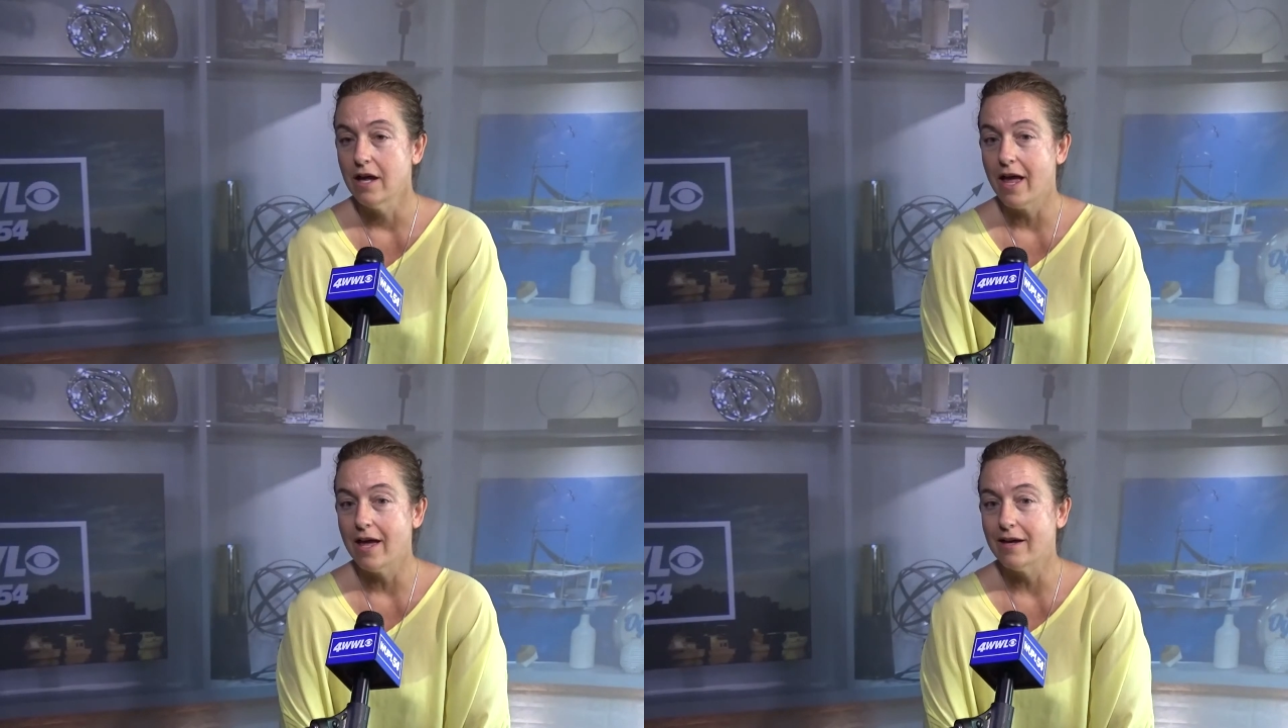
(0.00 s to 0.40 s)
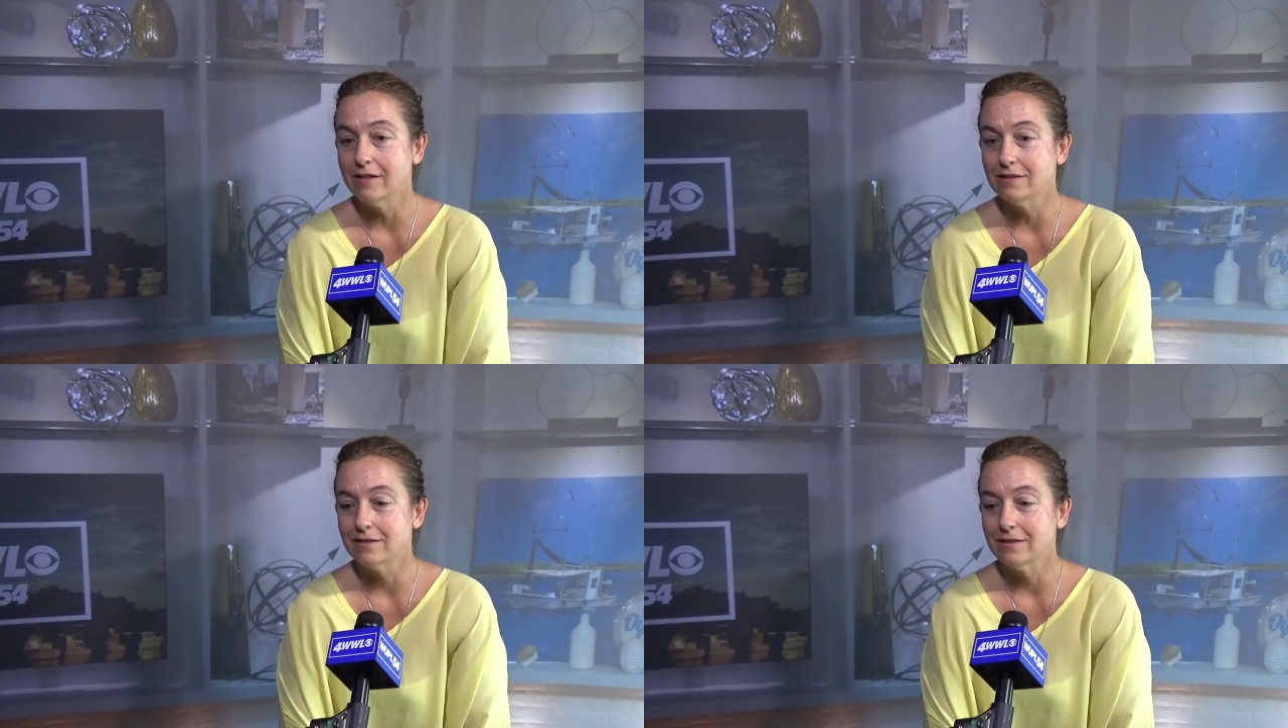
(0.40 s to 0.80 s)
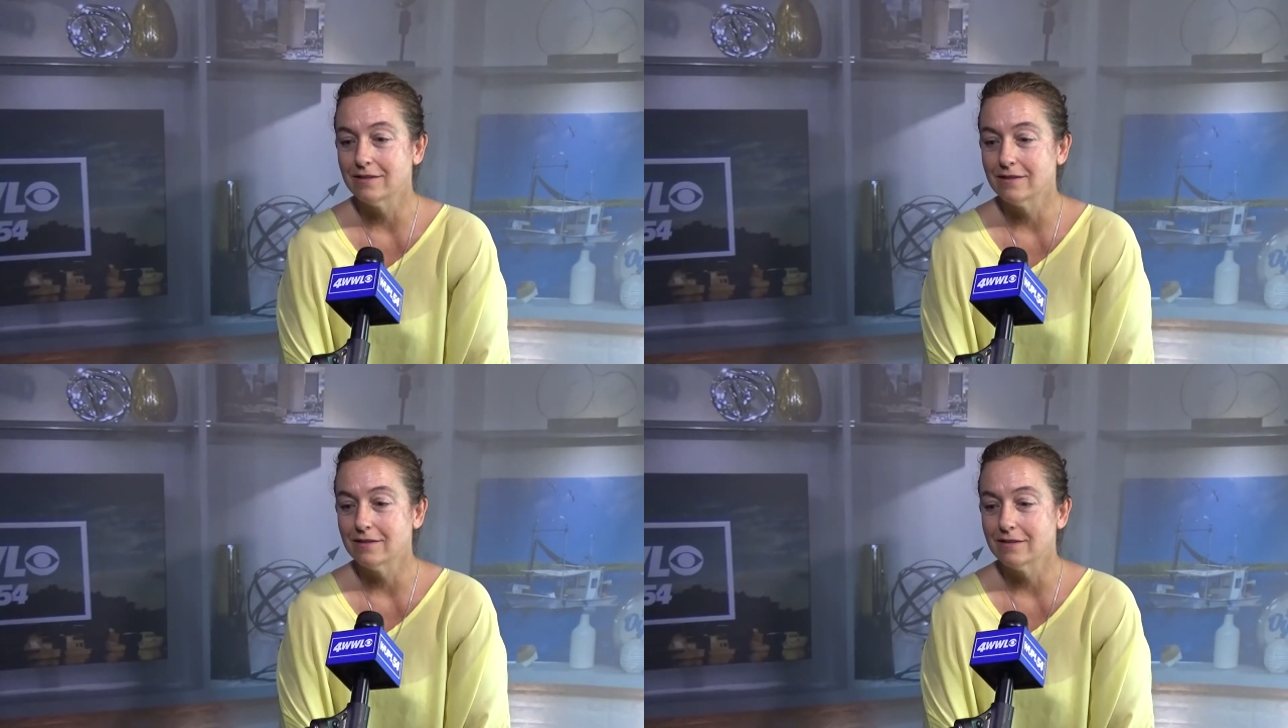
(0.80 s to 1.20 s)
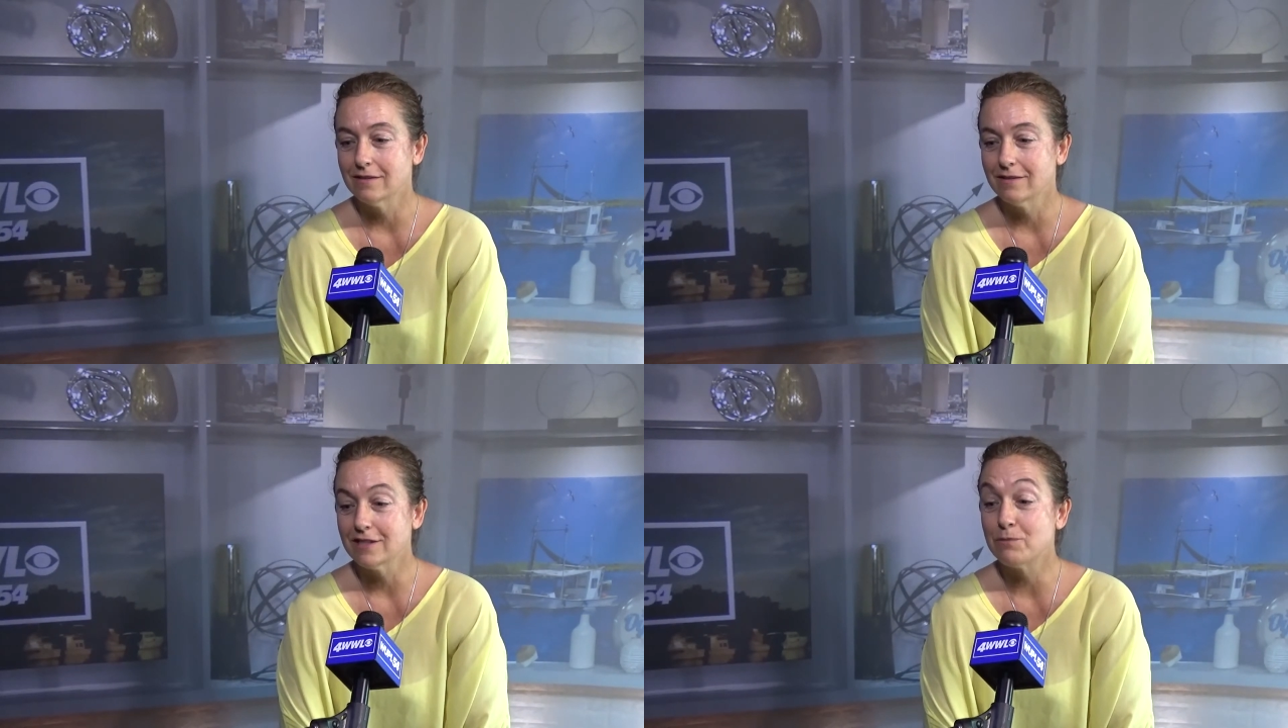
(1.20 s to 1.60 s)
and
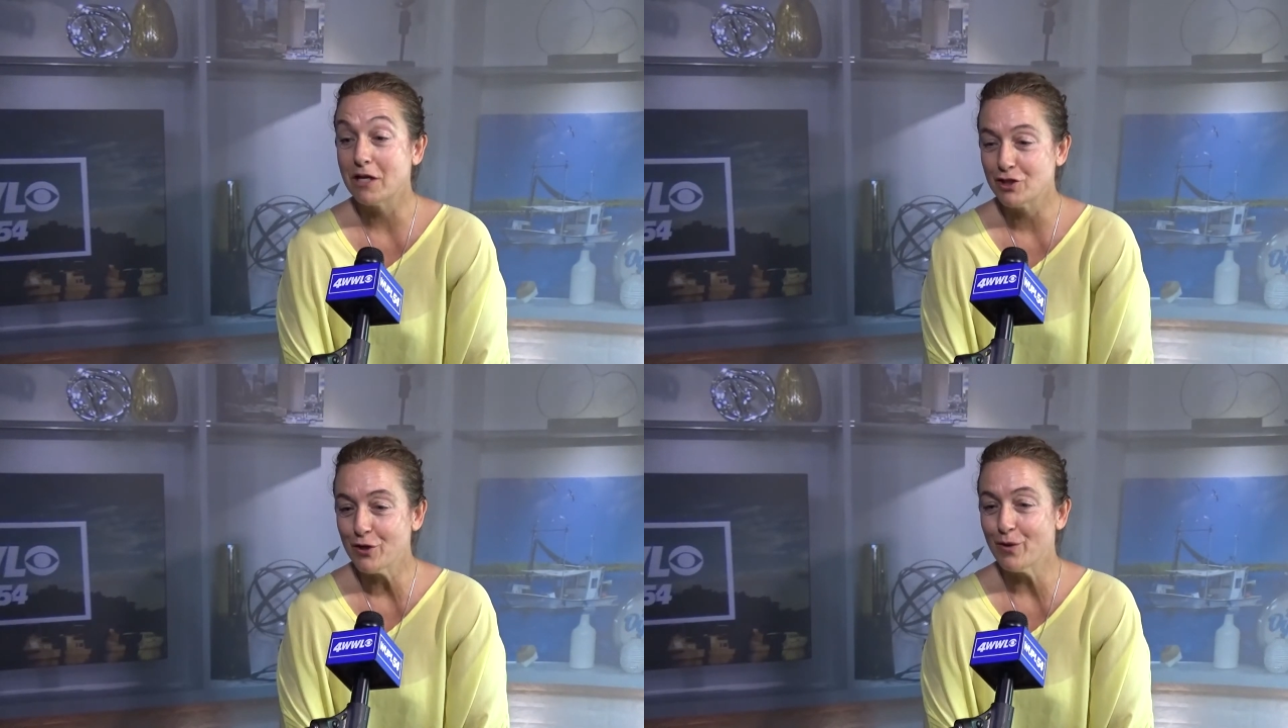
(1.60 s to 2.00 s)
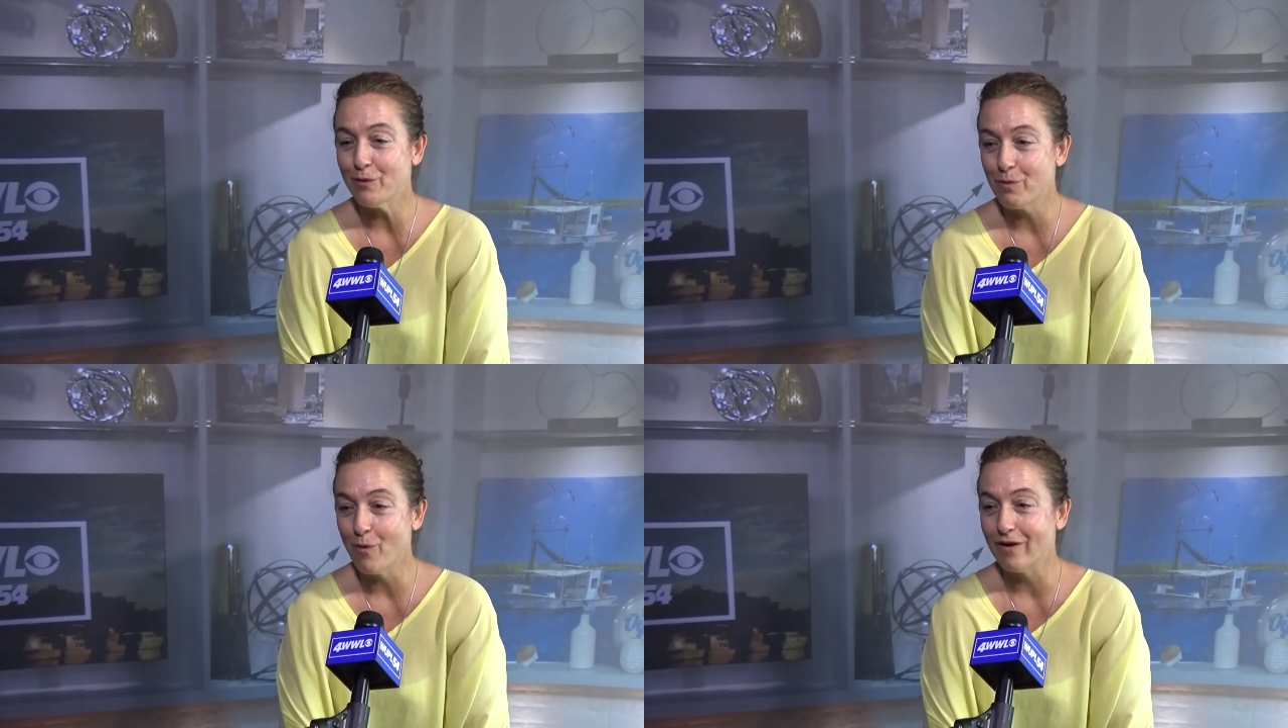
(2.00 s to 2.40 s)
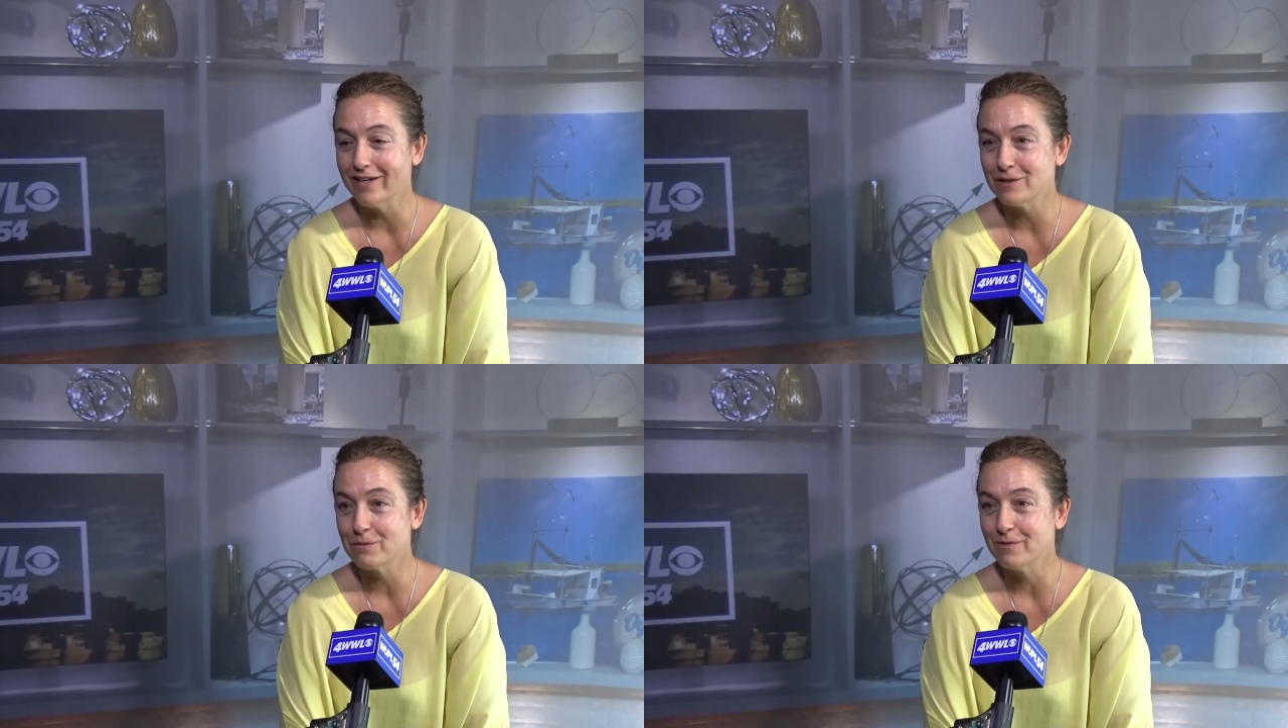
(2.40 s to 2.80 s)
especially on the port, it's